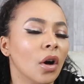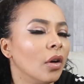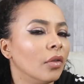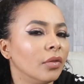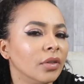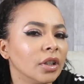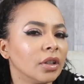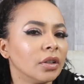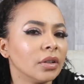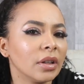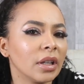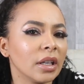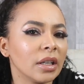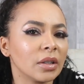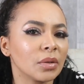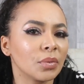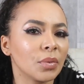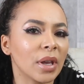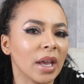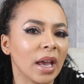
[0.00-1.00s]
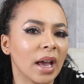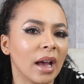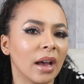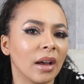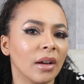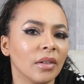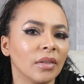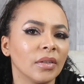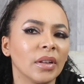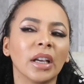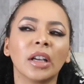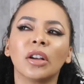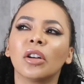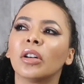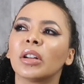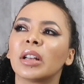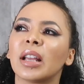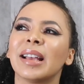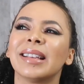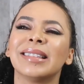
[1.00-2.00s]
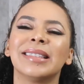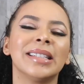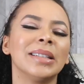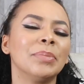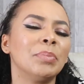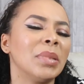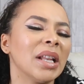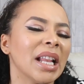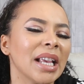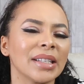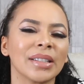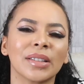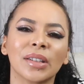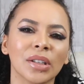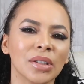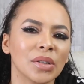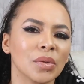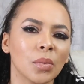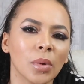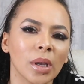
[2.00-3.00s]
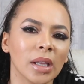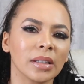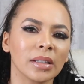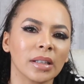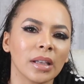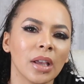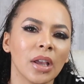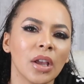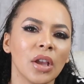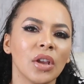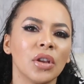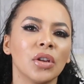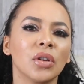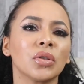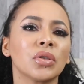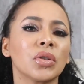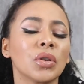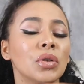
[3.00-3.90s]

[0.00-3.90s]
of the good things we have, that God has blessed us with, you know.